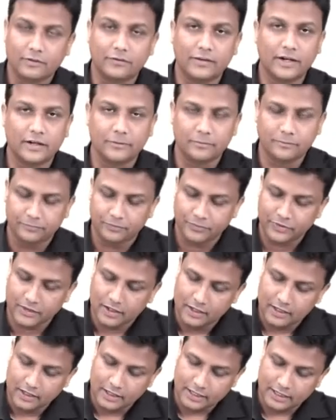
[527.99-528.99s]
fine,
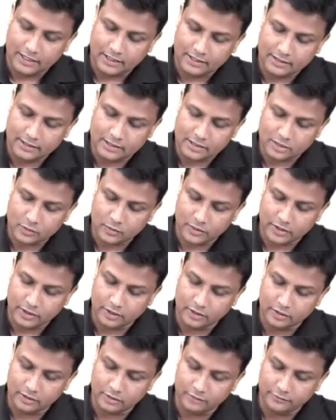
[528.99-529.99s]
and this one
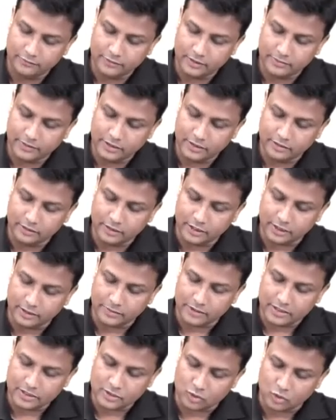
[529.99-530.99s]
here will be the
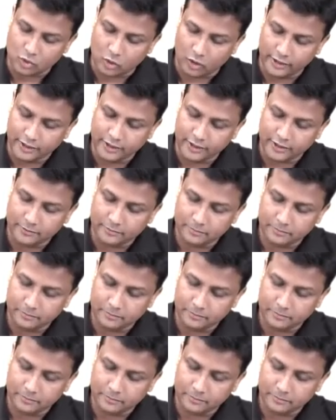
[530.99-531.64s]
trapezoid